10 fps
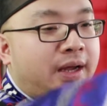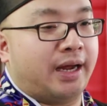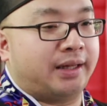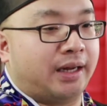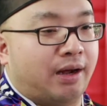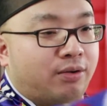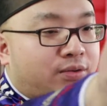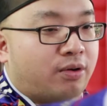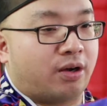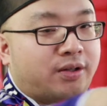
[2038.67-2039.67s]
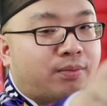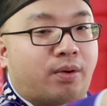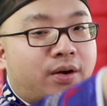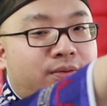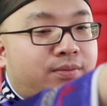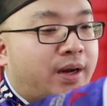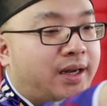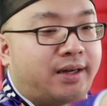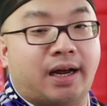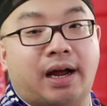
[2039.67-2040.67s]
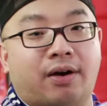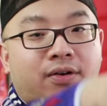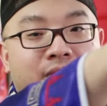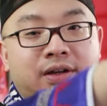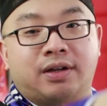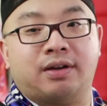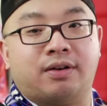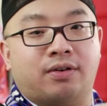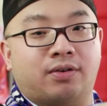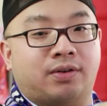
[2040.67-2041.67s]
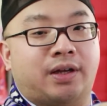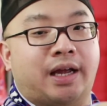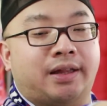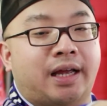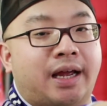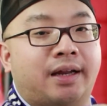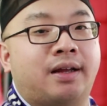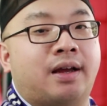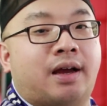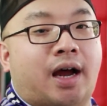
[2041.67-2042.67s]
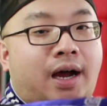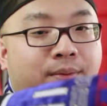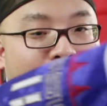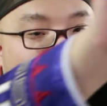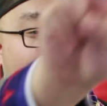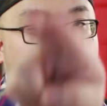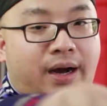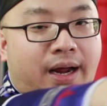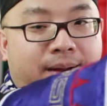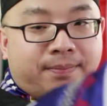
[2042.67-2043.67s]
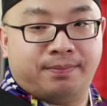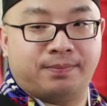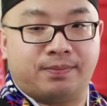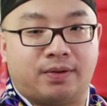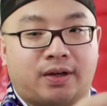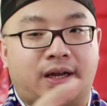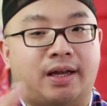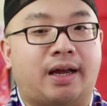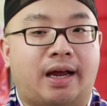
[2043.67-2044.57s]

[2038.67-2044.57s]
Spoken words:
and then I'll draw the word rain cow, and then I will grab, okay,